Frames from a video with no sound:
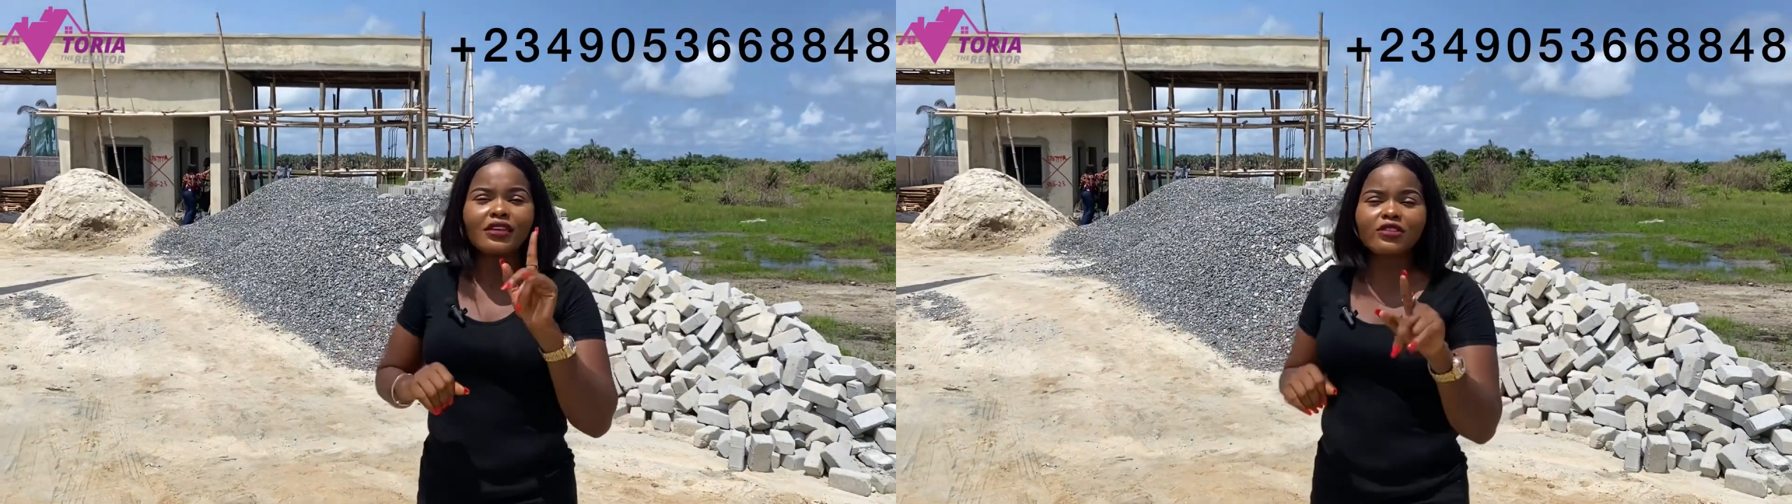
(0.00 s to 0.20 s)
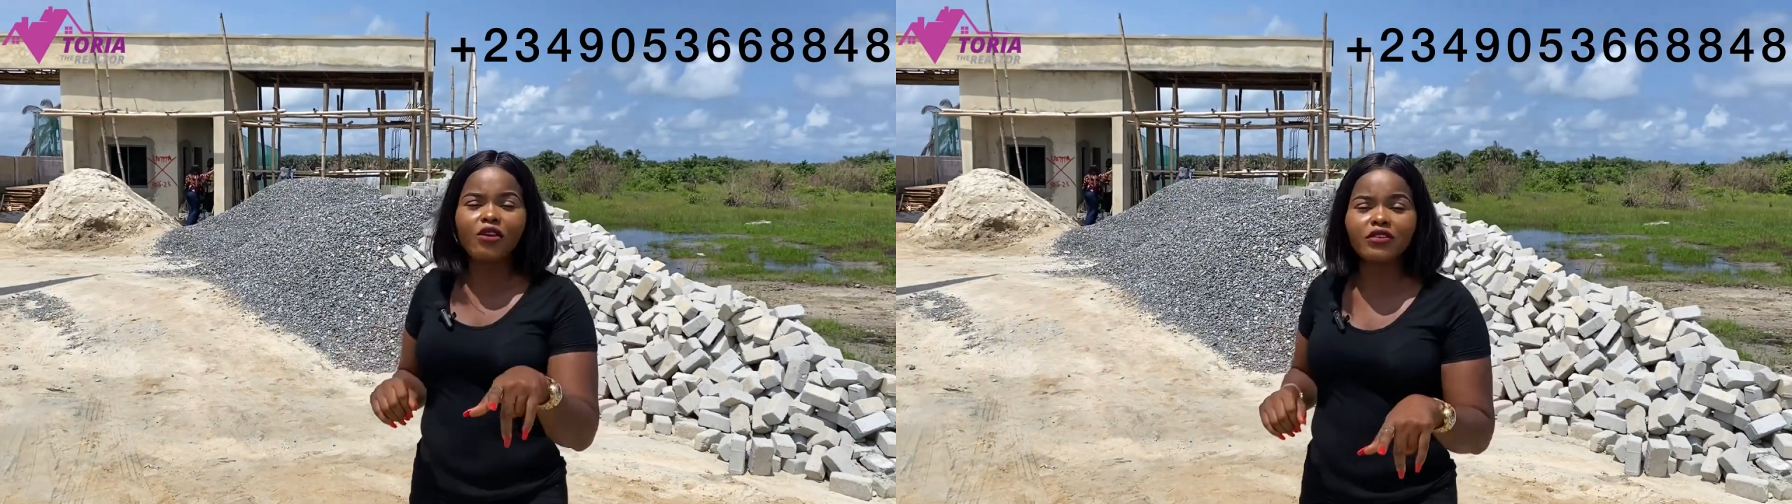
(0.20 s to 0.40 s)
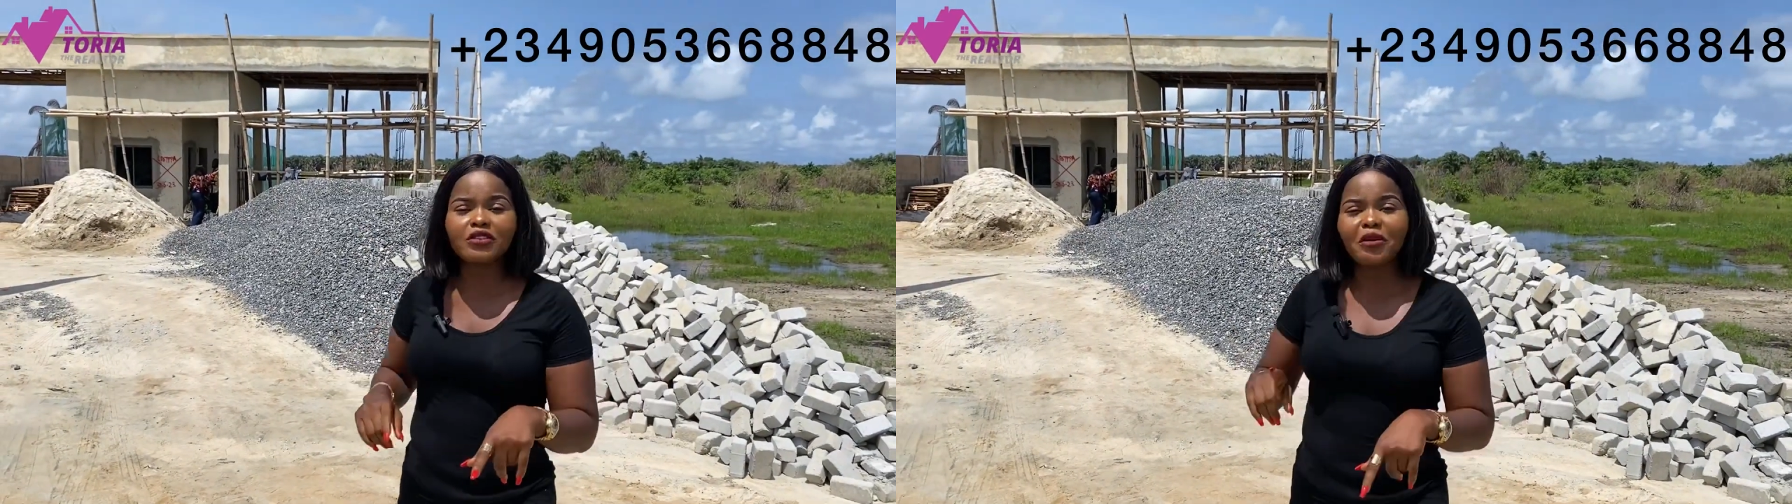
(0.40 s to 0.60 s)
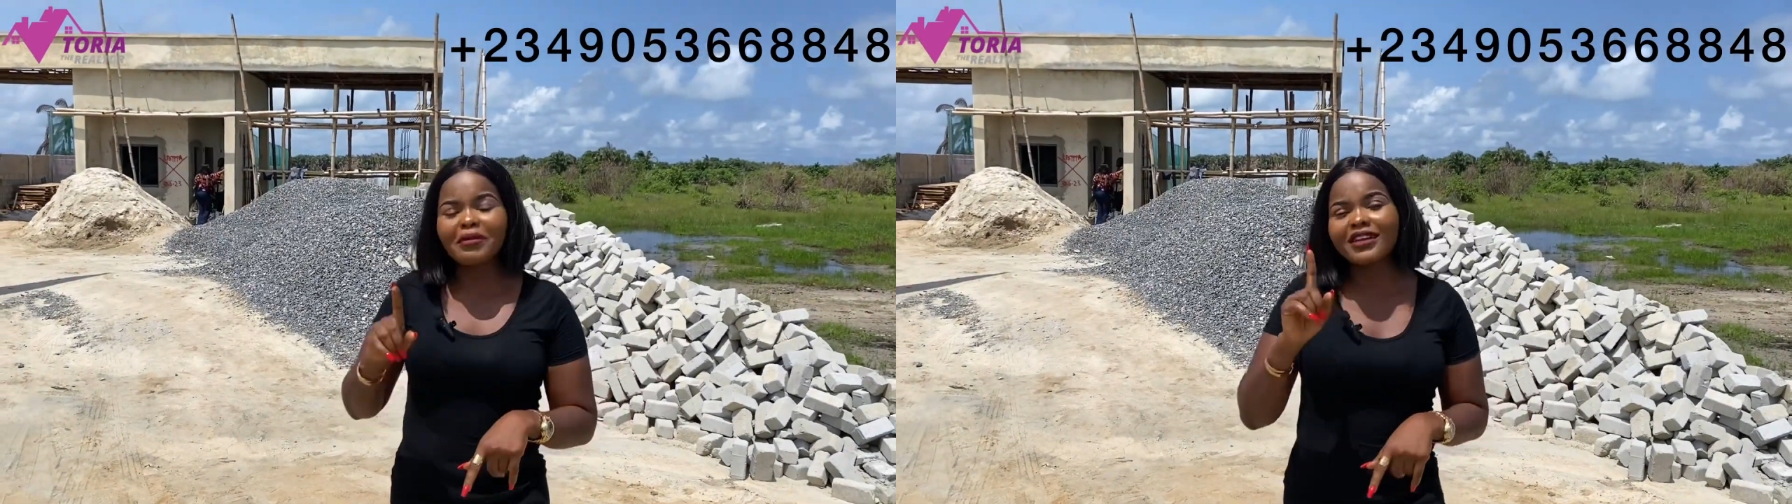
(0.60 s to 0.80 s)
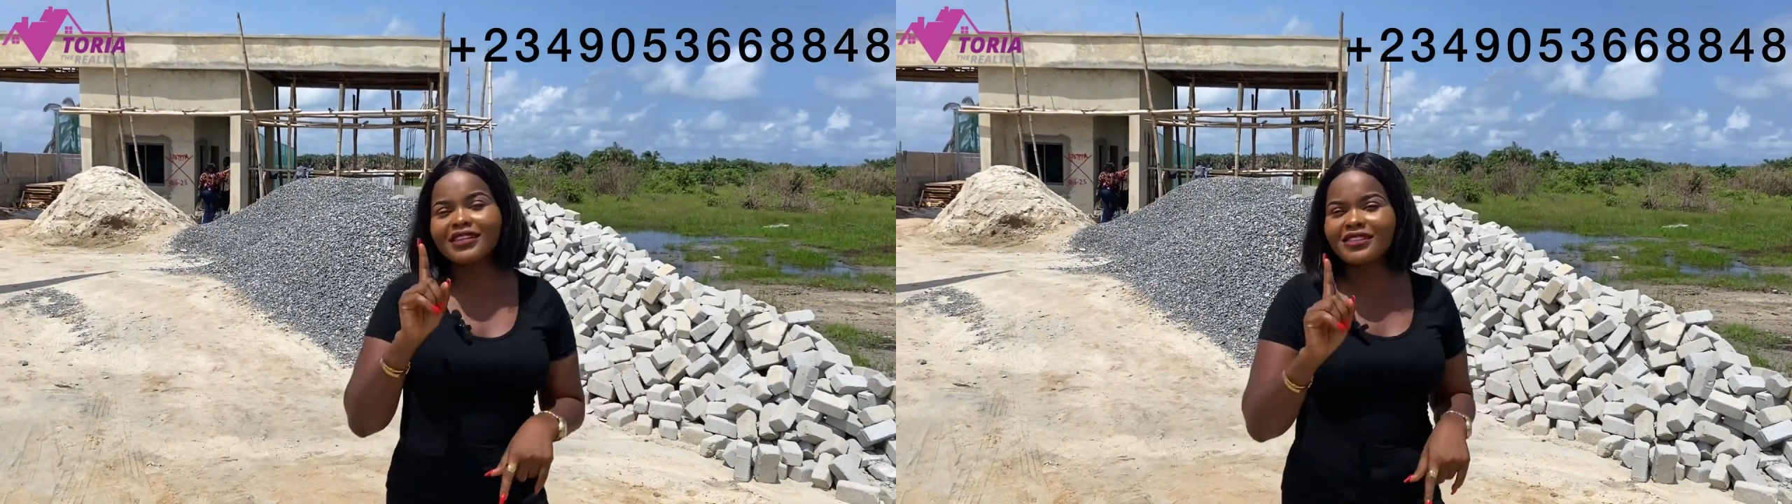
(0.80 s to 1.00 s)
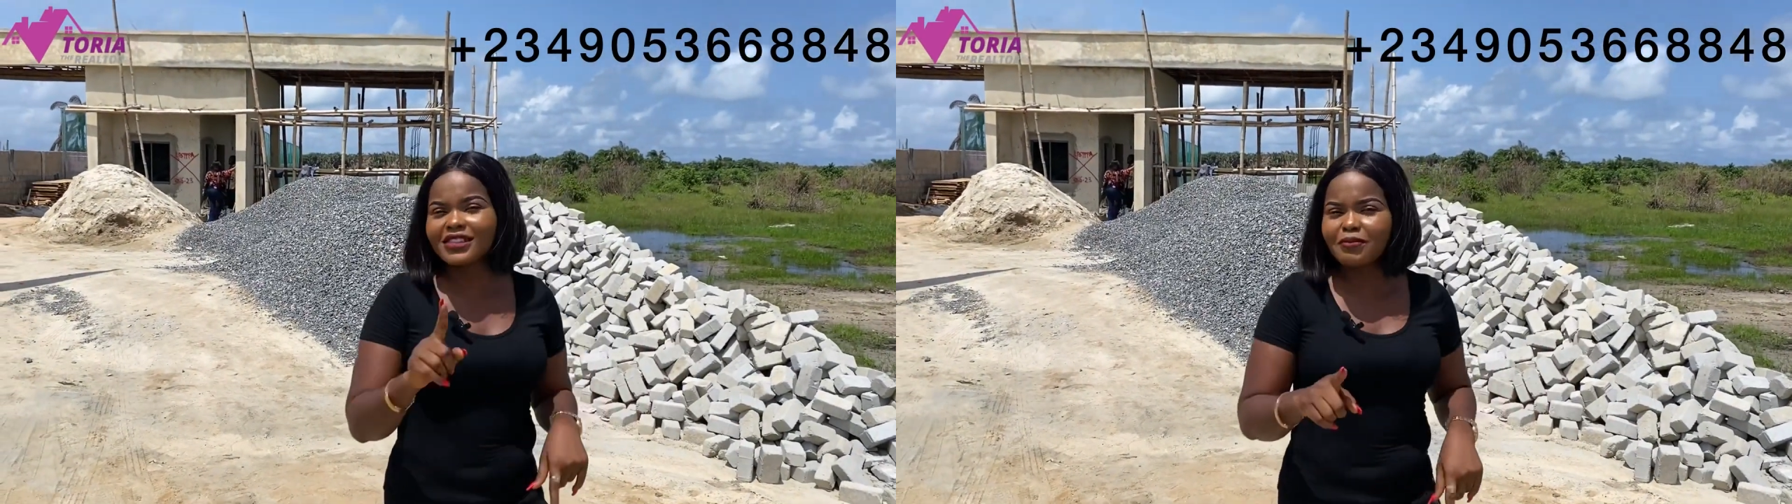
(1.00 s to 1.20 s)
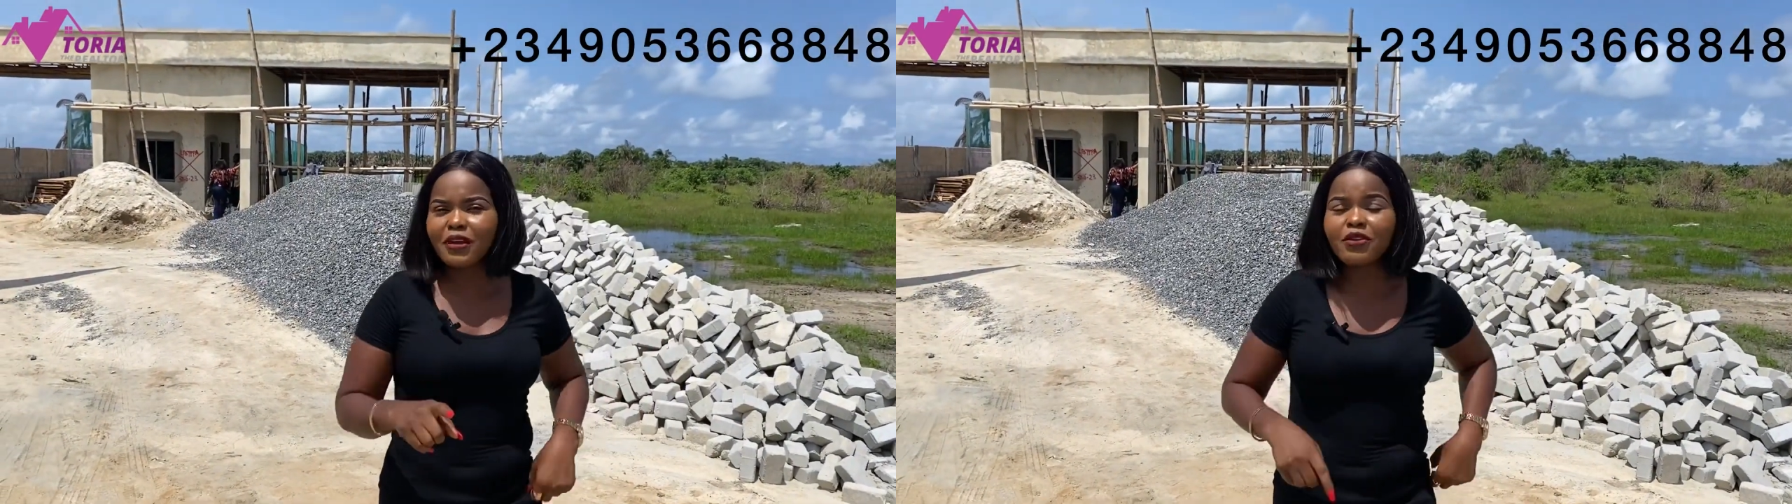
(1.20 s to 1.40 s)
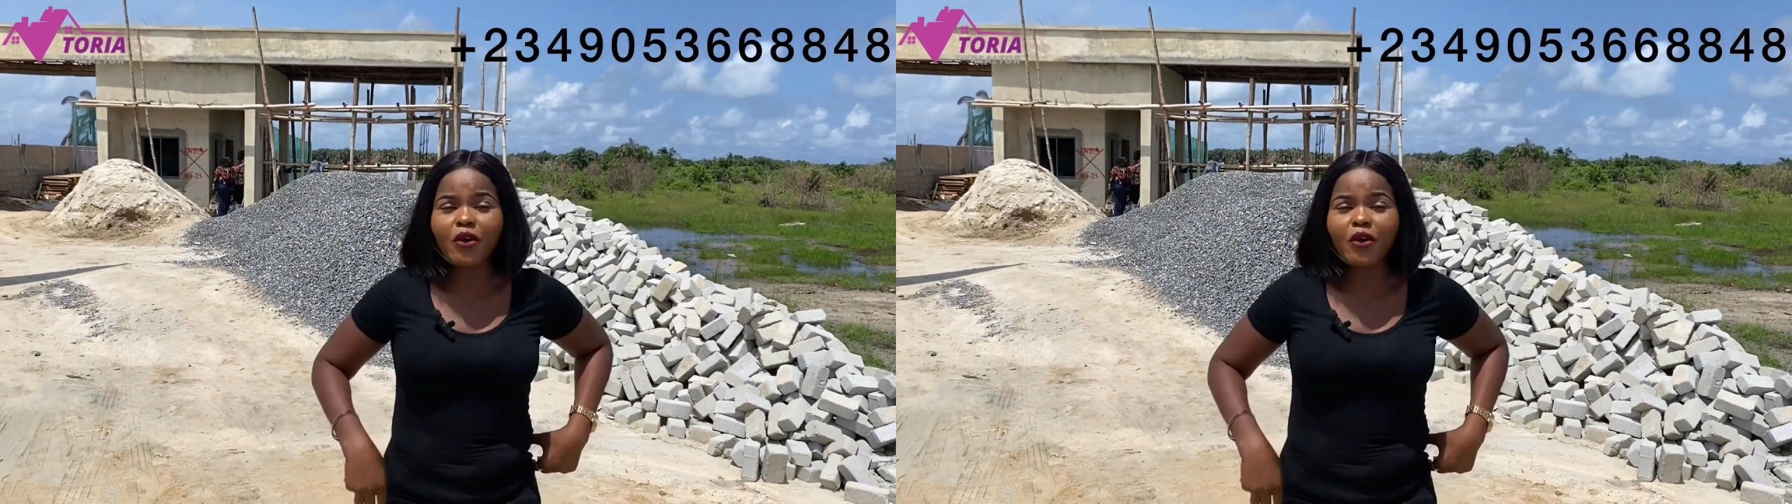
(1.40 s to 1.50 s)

is call the number that is displayed